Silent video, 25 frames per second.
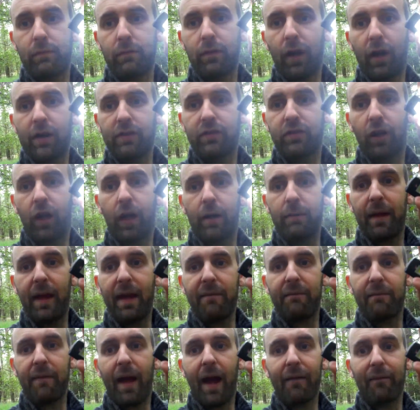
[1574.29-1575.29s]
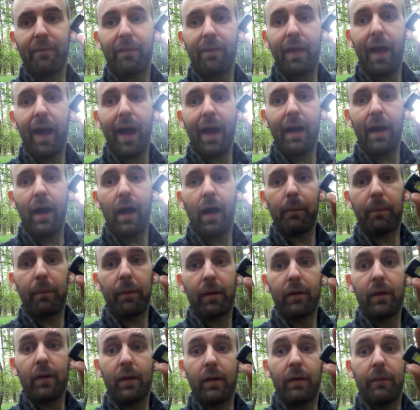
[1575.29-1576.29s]
night time, even having that up,
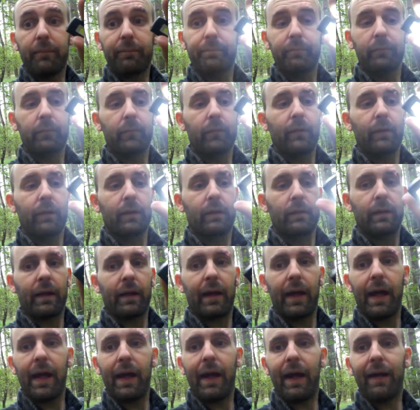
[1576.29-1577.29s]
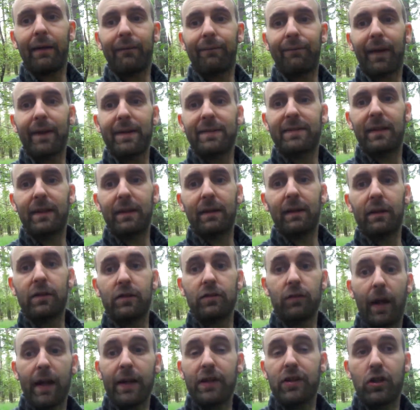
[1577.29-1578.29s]
yeah, facing a
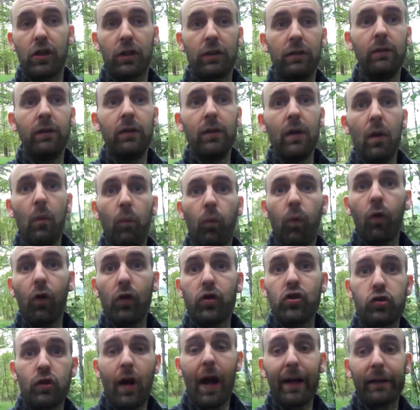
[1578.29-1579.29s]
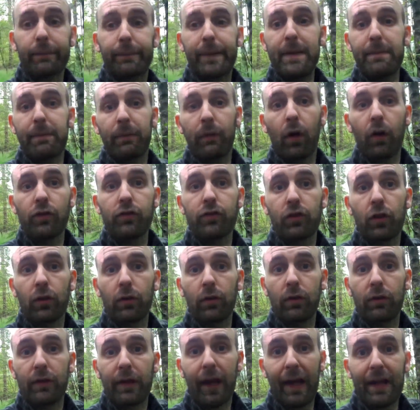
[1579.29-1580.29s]
direction, will attract people onto
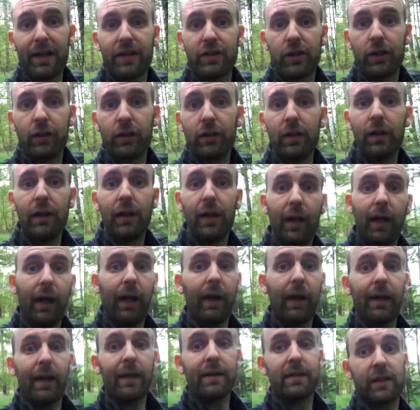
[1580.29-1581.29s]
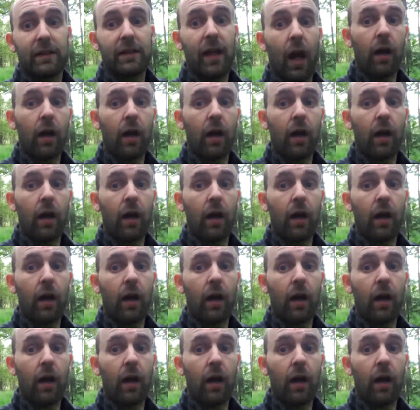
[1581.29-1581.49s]
your location and actually